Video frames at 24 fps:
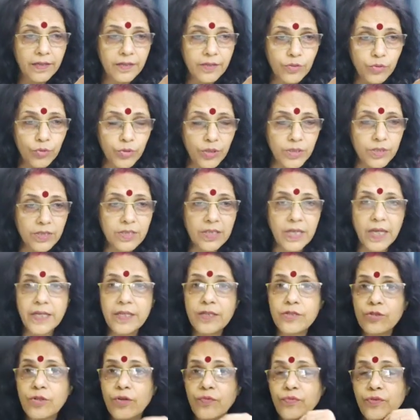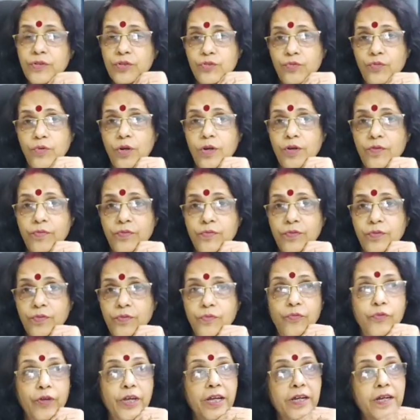to the size of a dwarf,
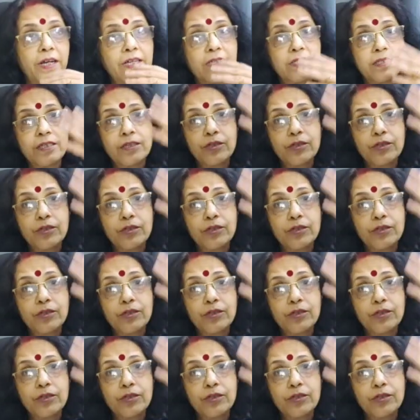whereas